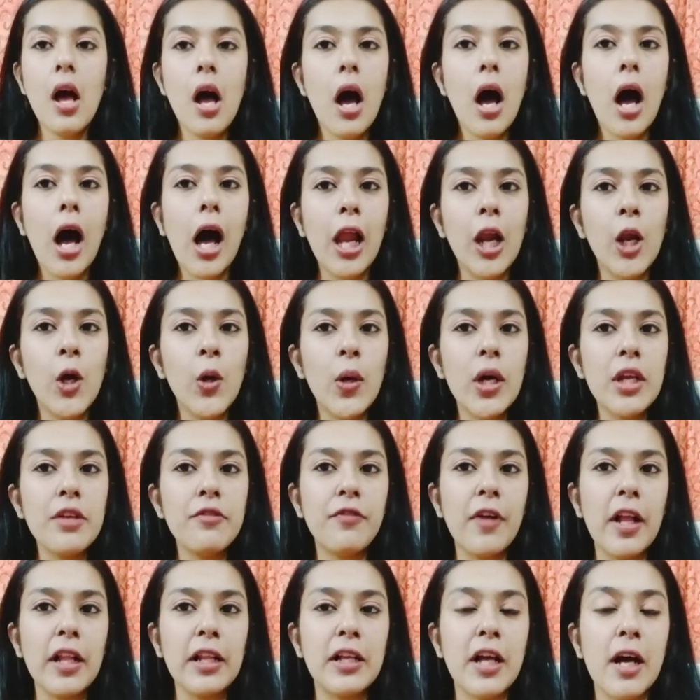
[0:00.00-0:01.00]
Hello
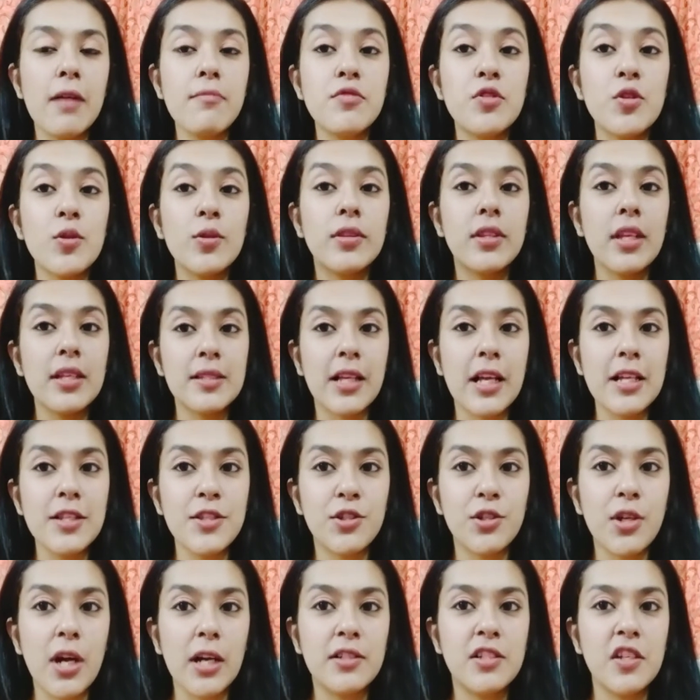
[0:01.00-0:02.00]
and welcome to this
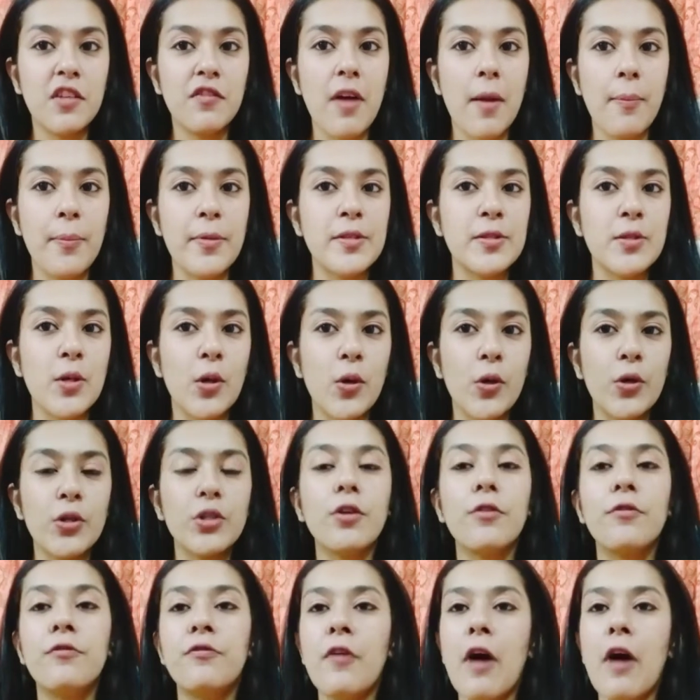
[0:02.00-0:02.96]
constructive episode of